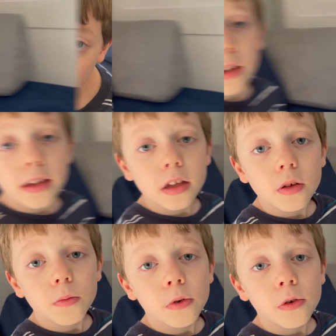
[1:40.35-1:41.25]
Things this
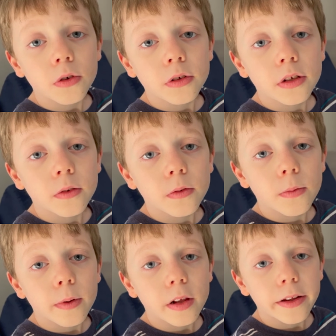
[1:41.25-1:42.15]
world
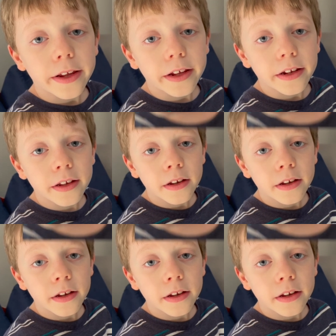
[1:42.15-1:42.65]
really needs.